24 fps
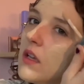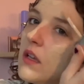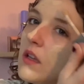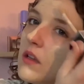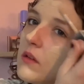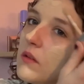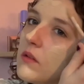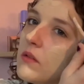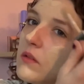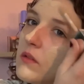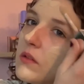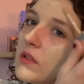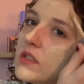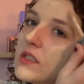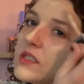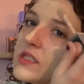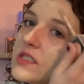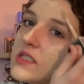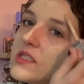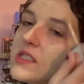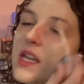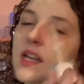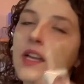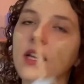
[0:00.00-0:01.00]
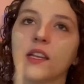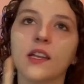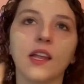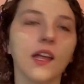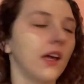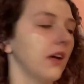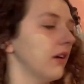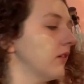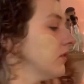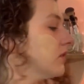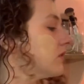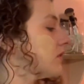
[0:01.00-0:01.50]
2nd
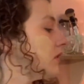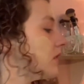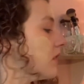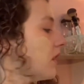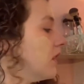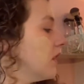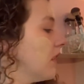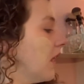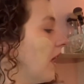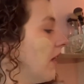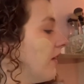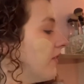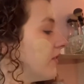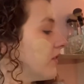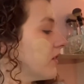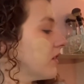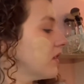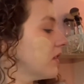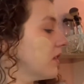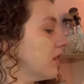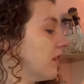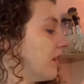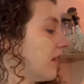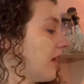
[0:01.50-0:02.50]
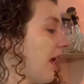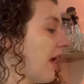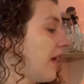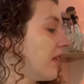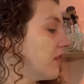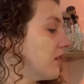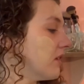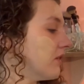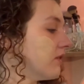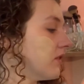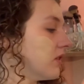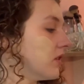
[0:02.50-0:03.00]
house on the left to the end
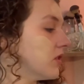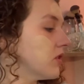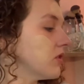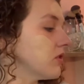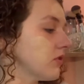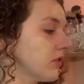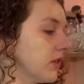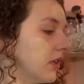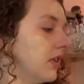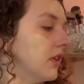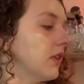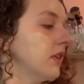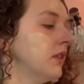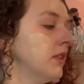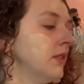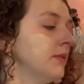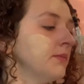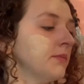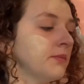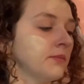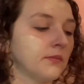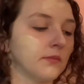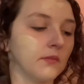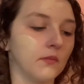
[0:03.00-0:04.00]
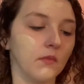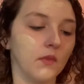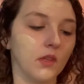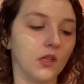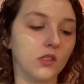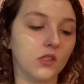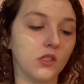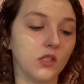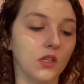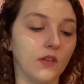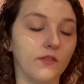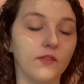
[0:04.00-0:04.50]
of the street.
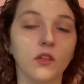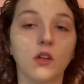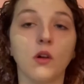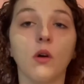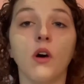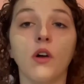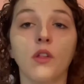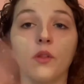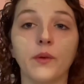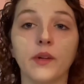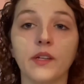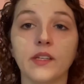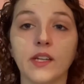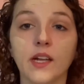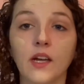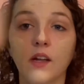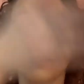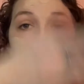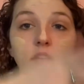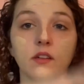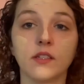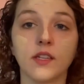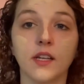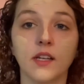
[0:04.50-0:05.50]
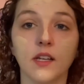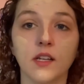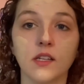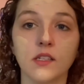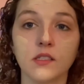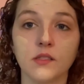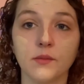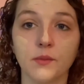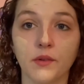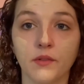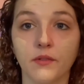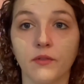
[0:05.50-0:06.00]
So you have to go all the way down our dead end
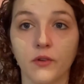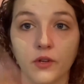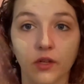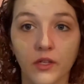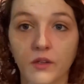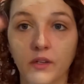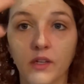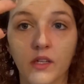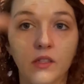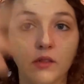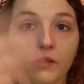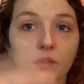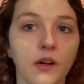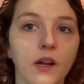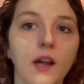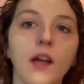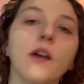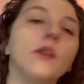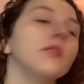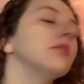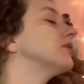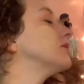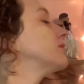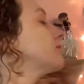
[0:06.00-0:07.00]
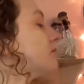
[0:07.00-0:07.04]
before you get to our house.